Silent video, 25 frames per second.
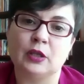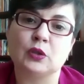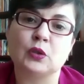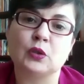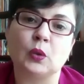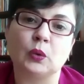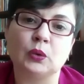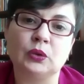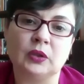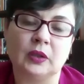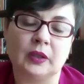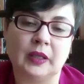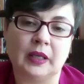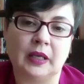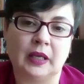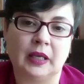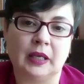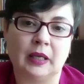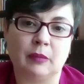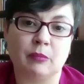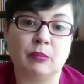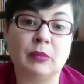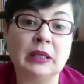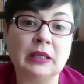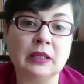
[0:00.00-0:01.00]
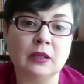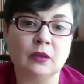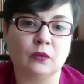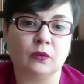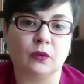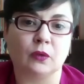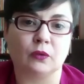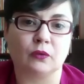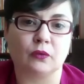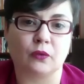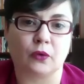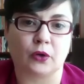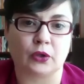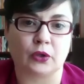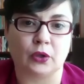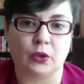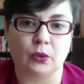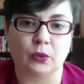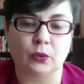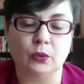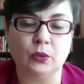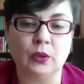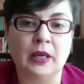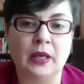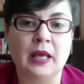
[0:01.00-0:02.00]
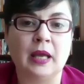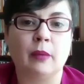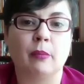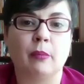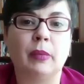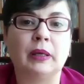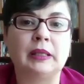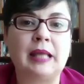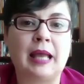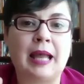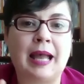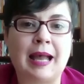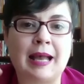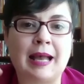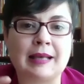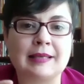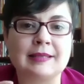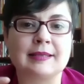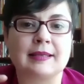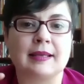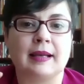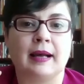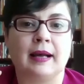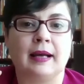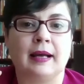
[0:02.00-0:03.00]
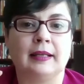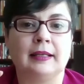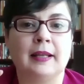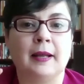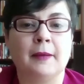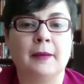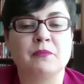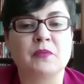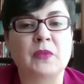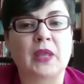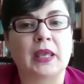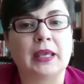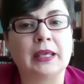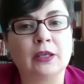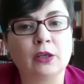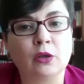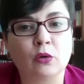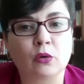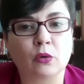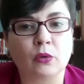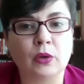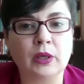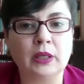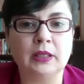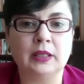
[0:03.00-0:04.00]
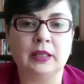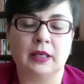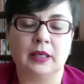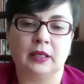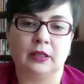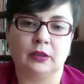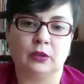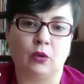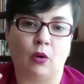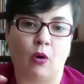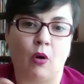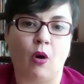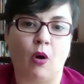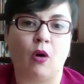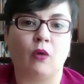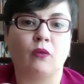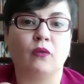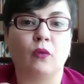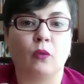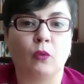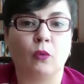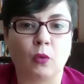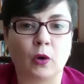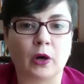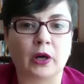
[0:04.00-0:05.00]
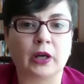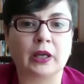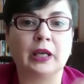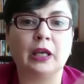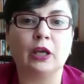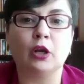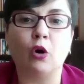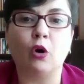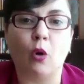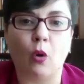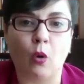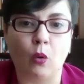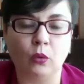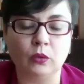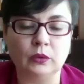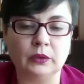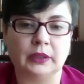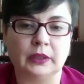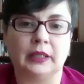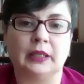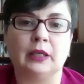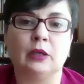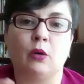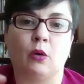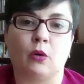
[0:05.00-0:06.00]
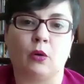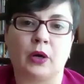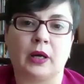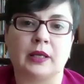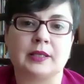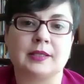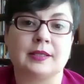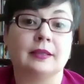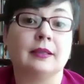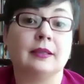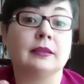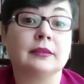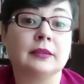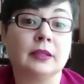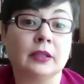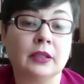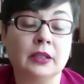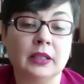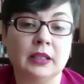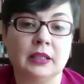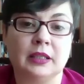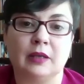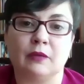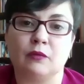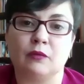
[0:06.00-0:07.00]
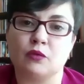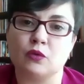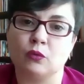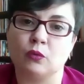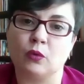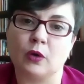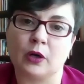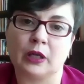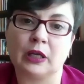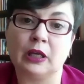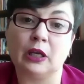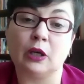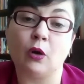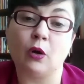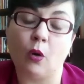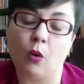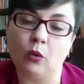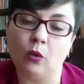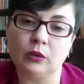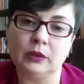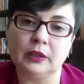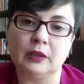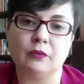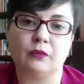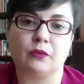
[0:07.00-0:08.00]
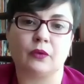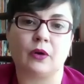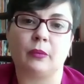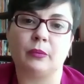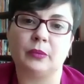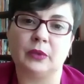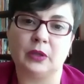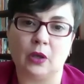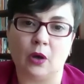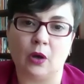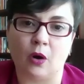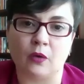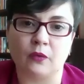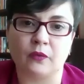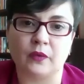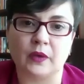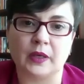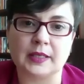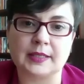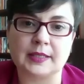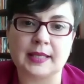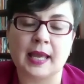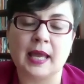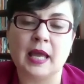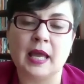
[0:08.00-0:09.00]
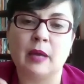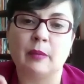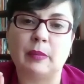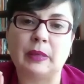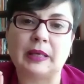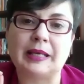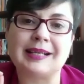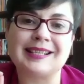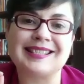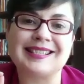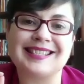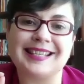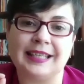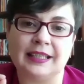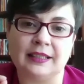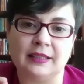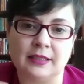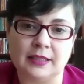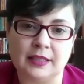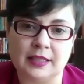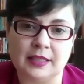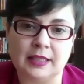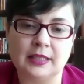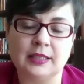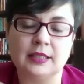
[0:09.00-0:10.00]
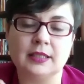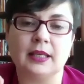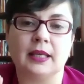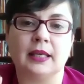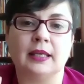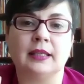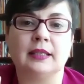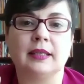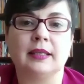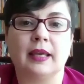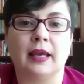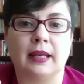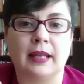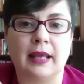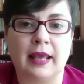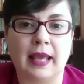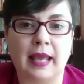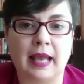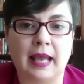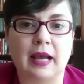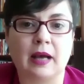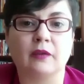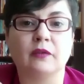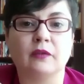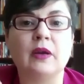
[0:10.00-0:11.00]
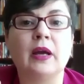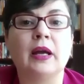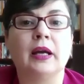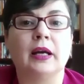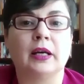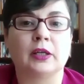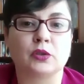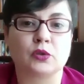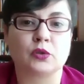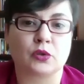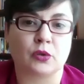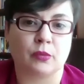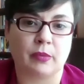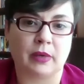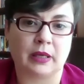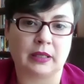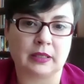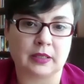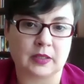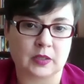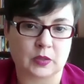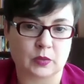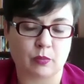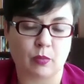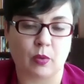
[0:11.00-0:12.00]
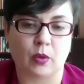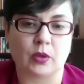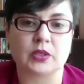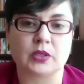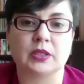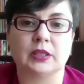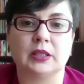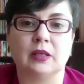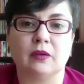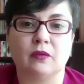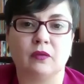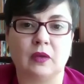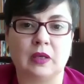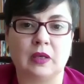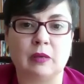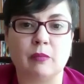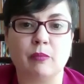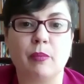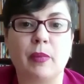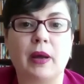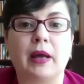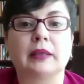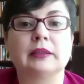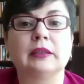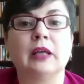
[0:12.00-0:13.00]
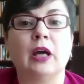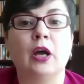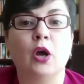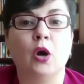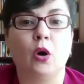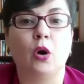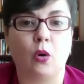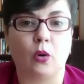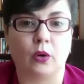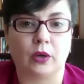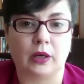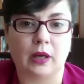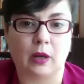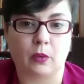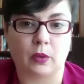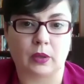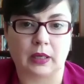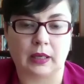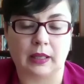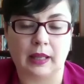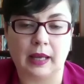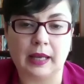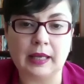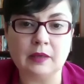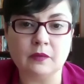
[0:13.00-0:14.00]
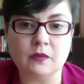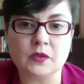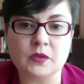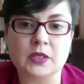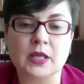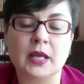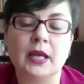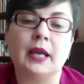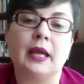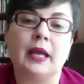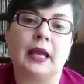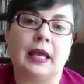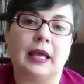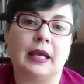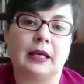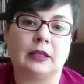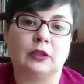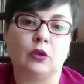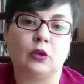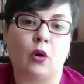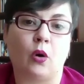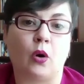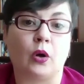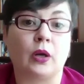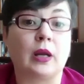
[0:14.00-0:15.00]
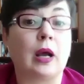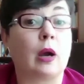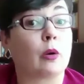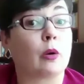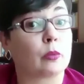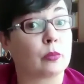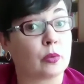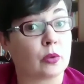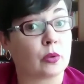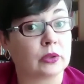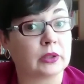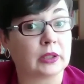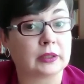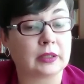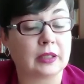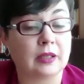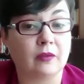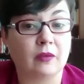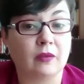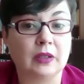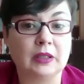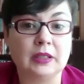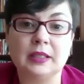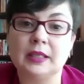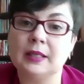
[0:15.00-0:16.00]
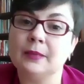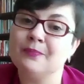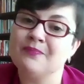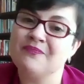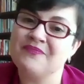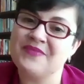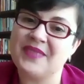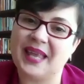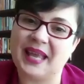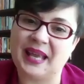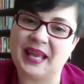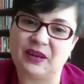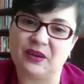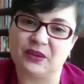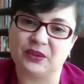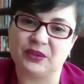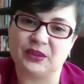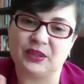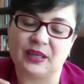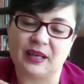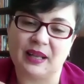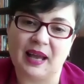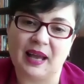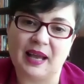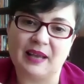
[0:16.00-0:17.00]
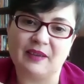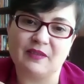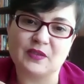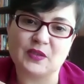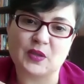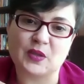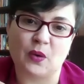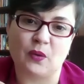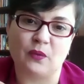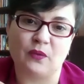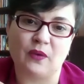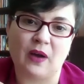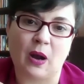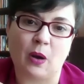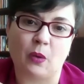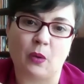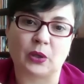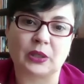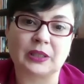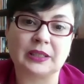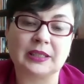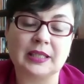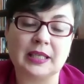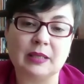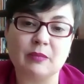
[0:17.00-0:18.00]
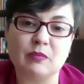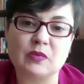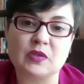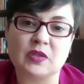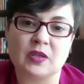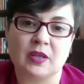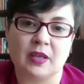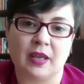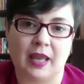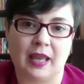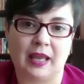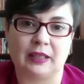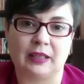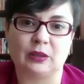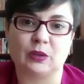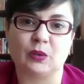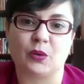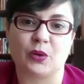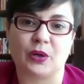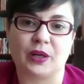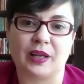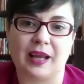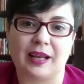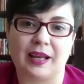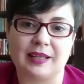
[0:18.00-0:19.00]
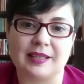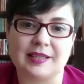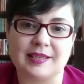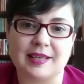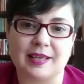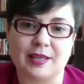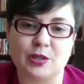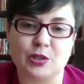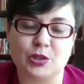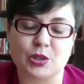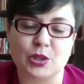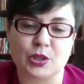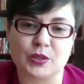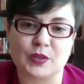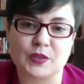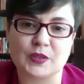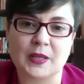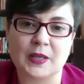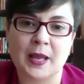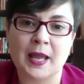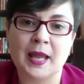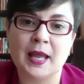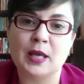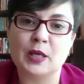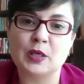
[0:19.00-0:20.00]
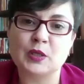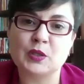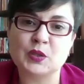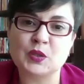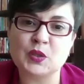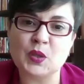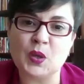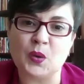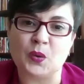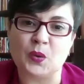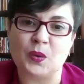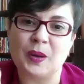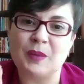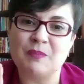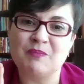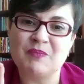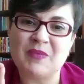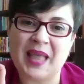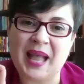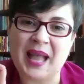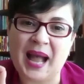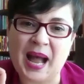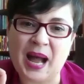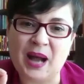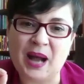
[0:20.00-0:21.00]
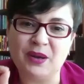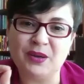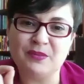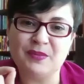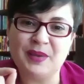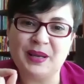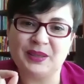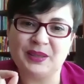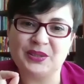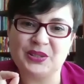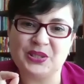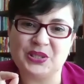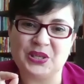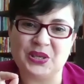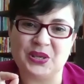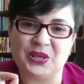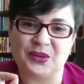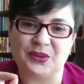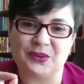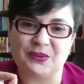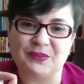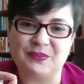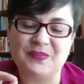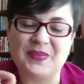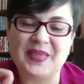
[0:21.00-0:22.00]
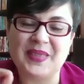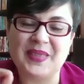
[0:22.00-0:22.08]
totally meaningful for you, but as an ingredient of working only, or as an alternative to working only from the office, because indeed it can have a tremendous positive impact on our lives and on our productivity and on the lives of our teams and organizations. So, how about you?